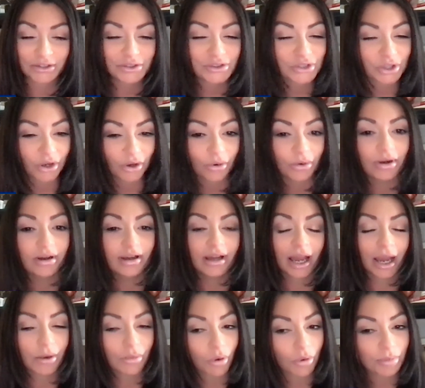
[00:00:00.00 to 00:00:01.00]
so
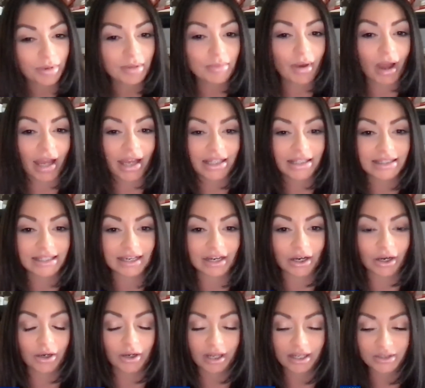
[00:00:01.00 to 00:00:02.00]
I won't be biased
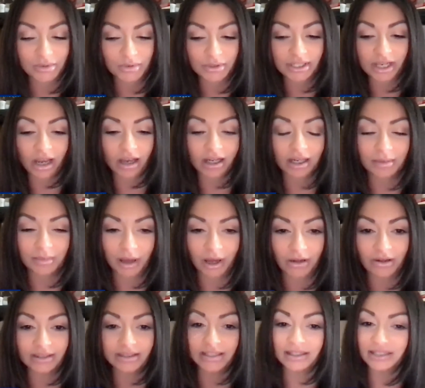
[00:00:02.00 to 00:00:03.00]
here because we're talking
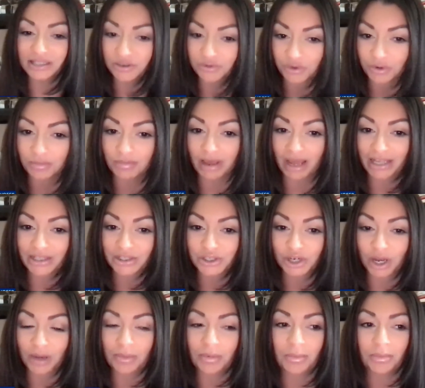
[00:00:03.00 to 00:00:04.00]
about a different
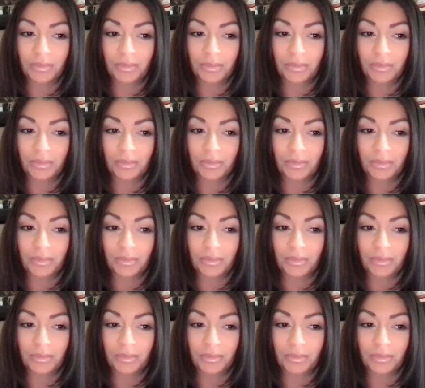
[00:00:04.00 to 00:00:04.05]
matchup,